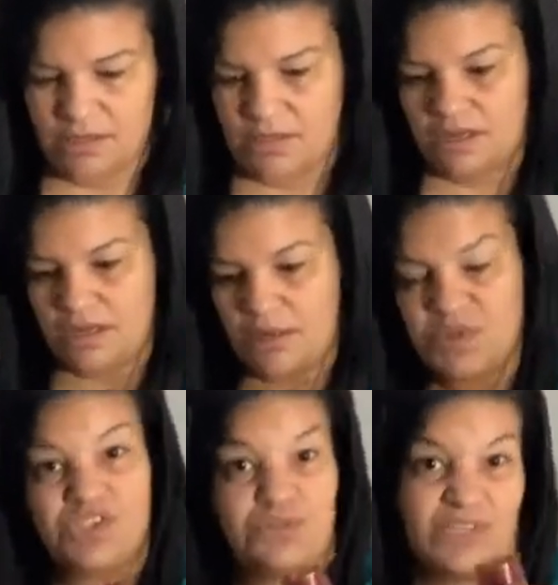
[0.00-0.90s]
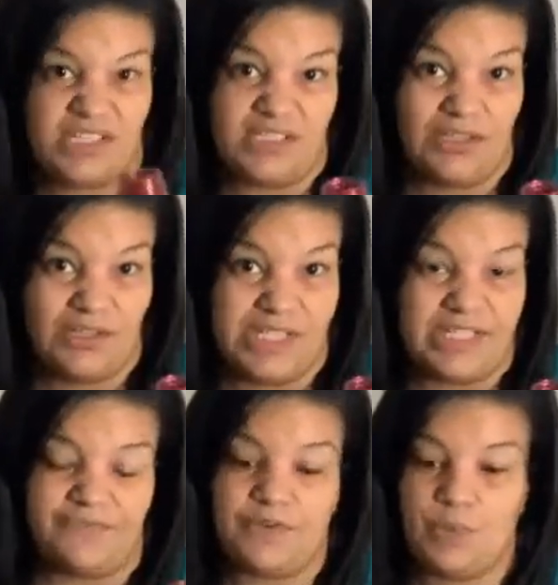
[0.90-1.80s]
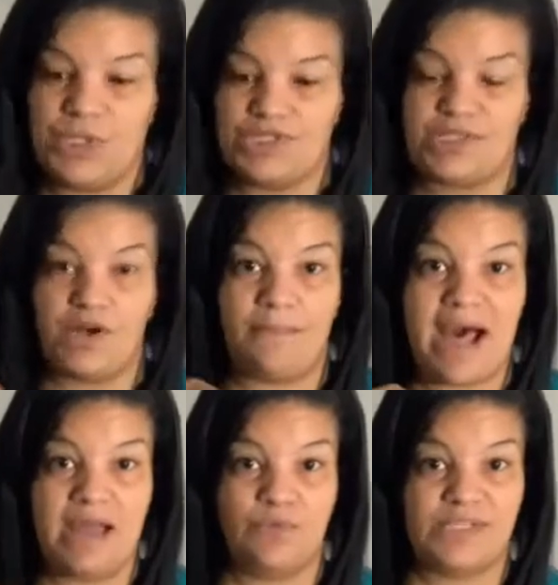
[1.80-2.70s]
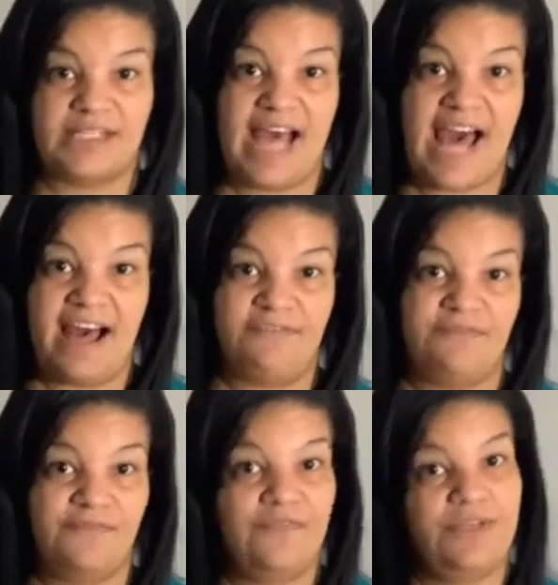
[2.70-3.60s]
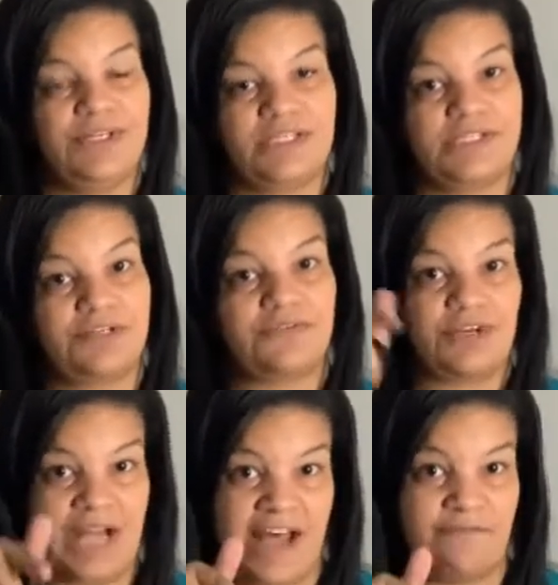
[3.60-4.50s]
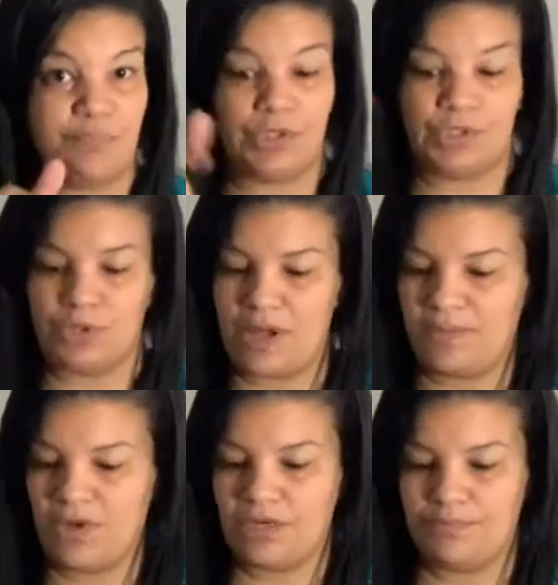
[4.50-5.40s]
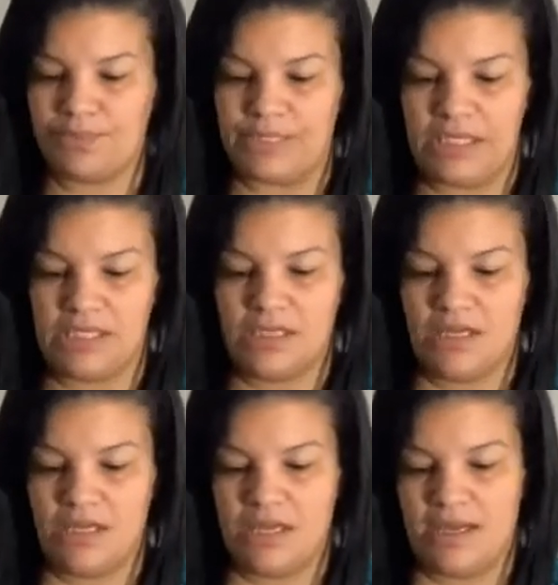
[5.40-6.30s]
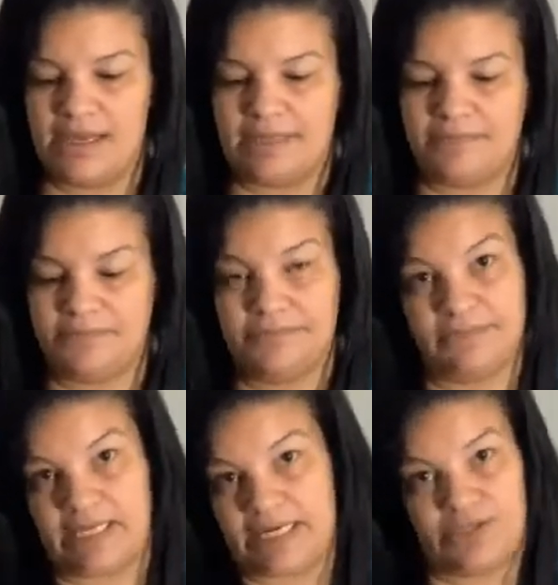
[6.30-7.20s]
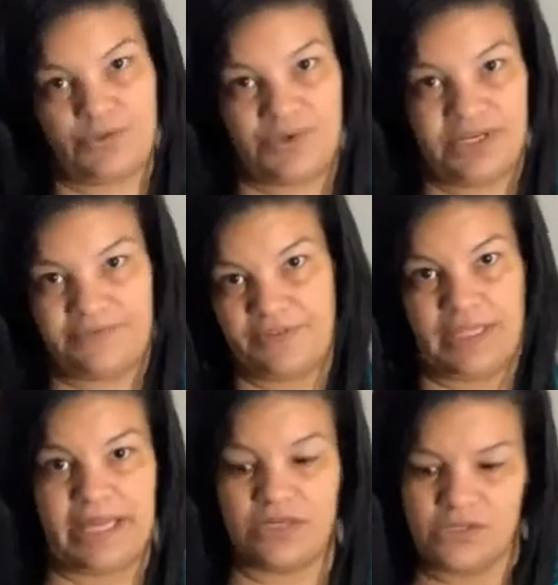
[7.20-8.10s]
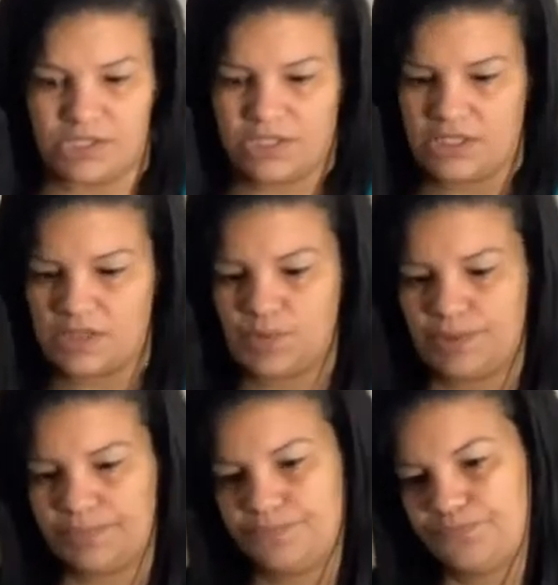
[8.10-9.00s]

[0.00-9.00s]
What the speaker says: Now I'm gonna do this a little different. Where you saw mine was half silver and half blue, I'm gonna put like 3 different layers on this one.